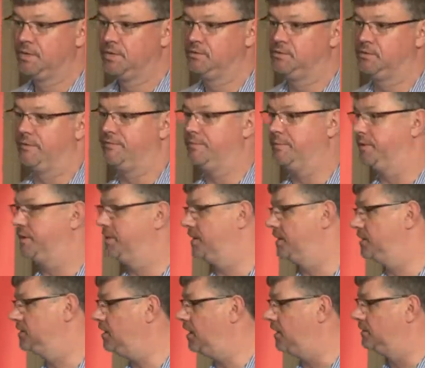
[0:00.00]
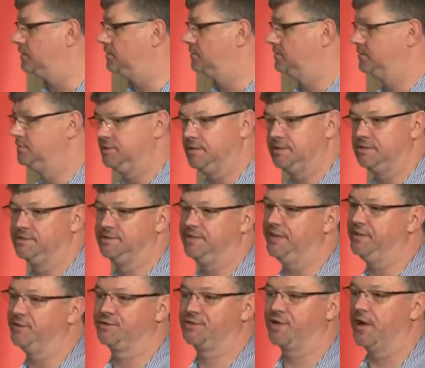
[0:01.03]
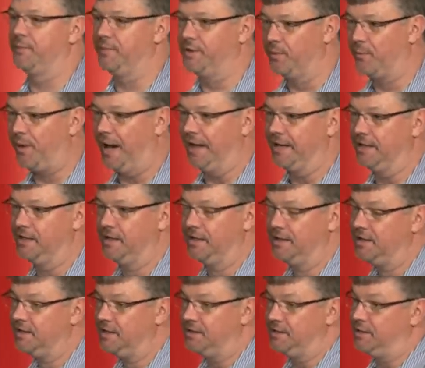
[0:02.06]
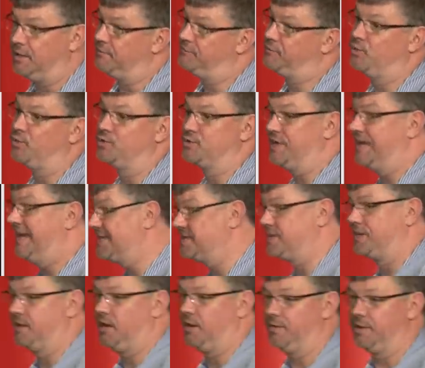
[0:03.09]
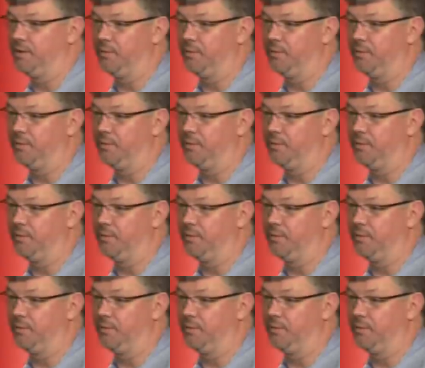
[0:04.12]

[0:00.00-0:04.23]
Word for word: So everybody thinks, oh, is DDoS going away? No, of course it isn't going